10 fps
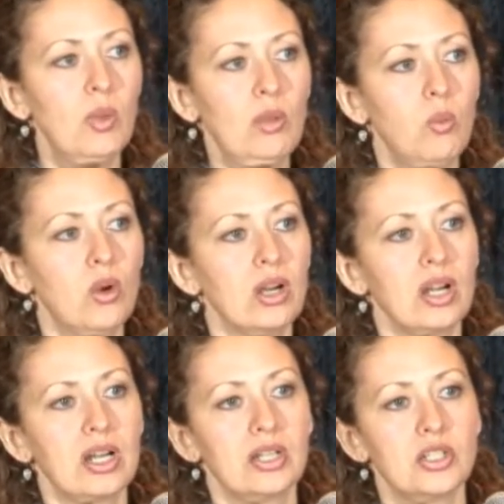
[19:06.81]
We
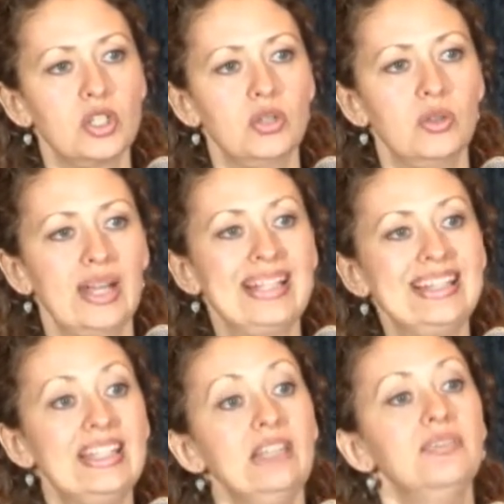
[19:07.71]
work to
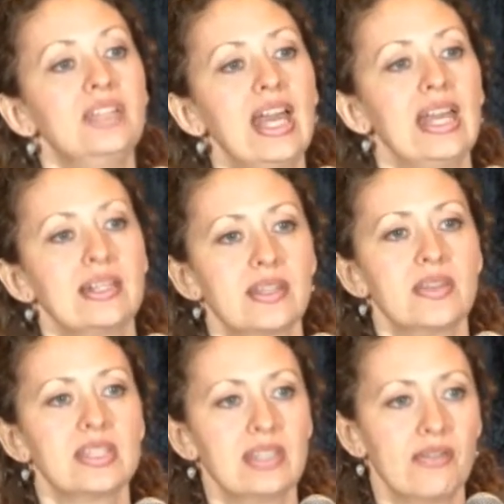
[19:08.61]

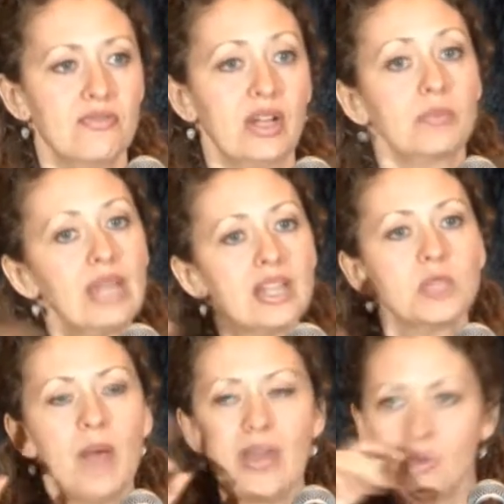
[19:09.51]
alleviate the suffering
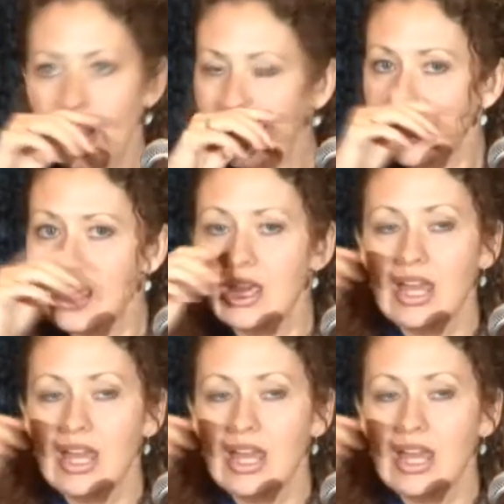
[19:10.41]
because, by the way,